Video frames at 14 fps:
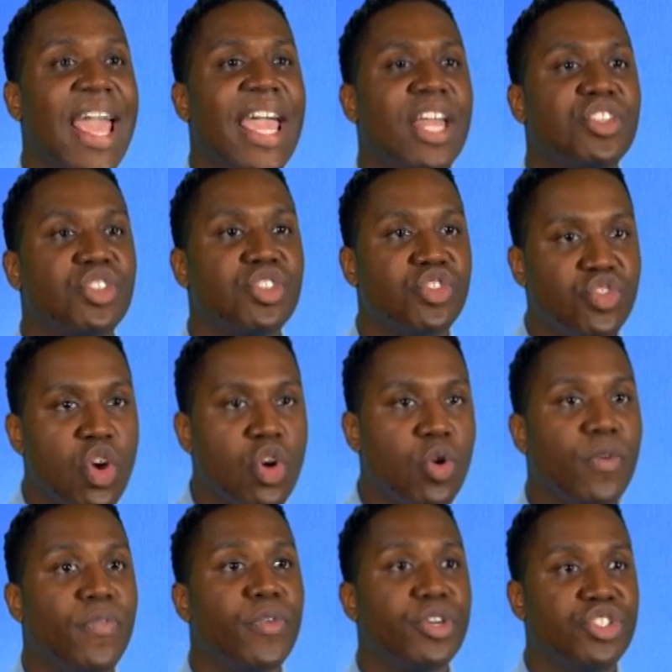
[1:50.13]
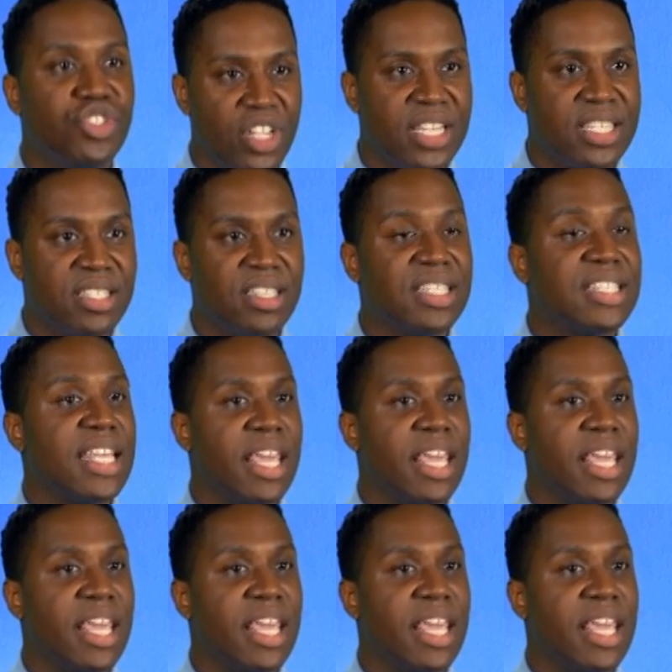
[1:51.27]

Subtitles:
and to struggle for justice